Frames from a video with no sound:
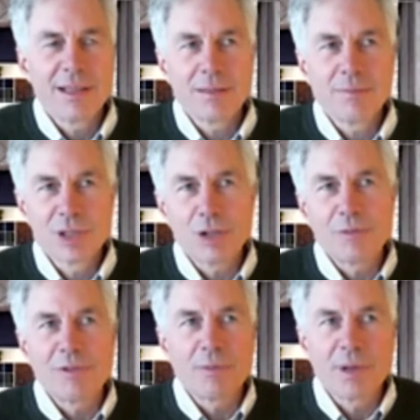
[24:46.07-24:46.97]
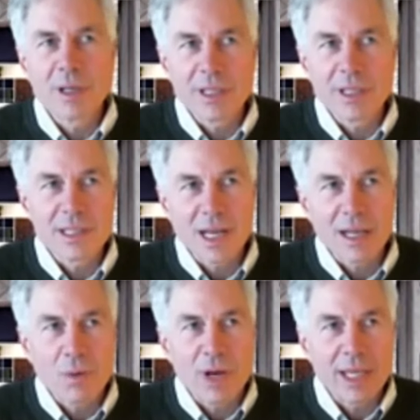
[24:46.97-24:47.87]
observability is
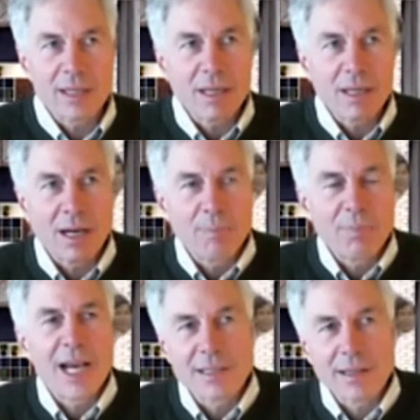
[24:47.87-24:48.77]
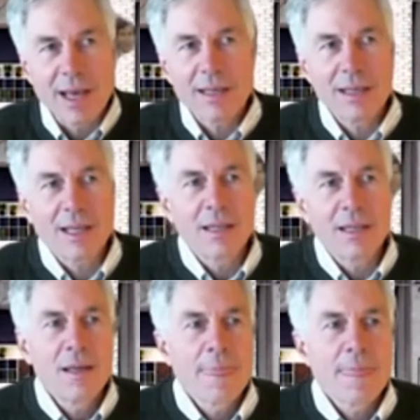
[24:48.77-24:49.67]
not quite applied to that yet.
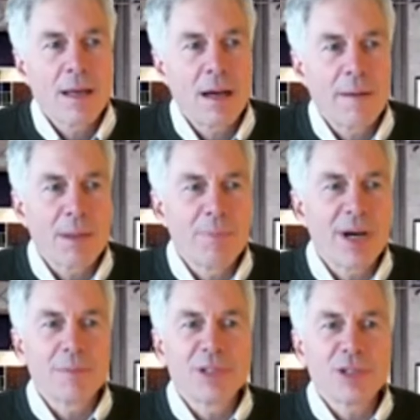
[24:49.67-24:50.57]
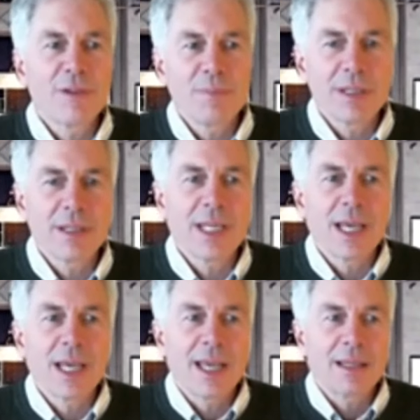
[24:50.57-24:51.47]
But observability
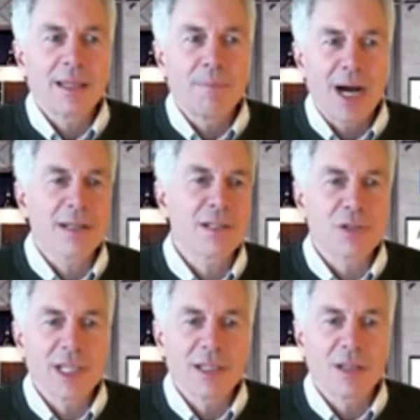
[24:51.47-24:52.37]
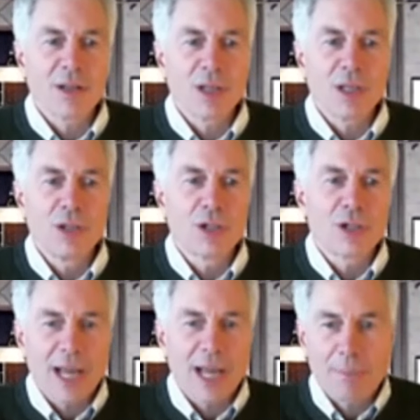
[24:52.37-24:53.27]
and monitoring your
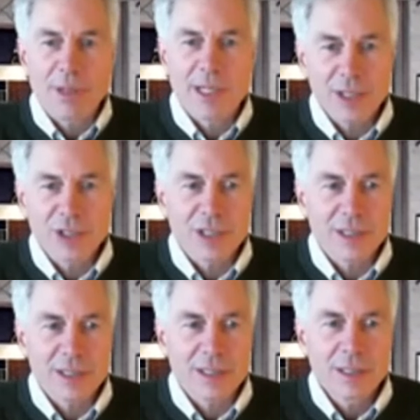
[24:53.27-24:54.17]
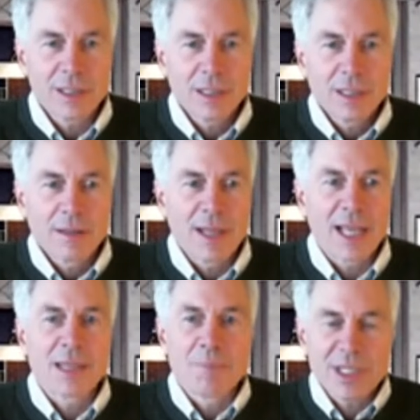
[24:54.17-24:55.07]
applications
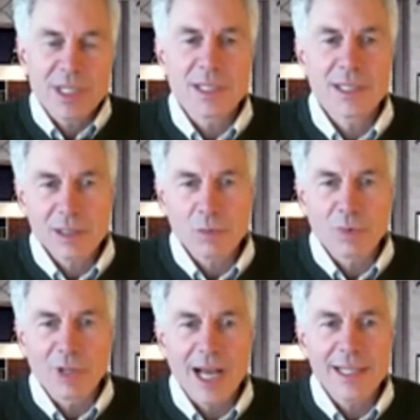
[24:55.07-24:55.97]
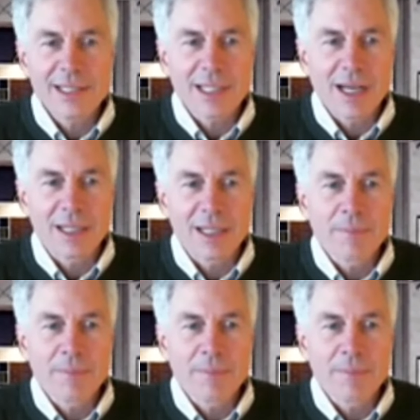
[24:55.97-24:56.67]
that the business relies on,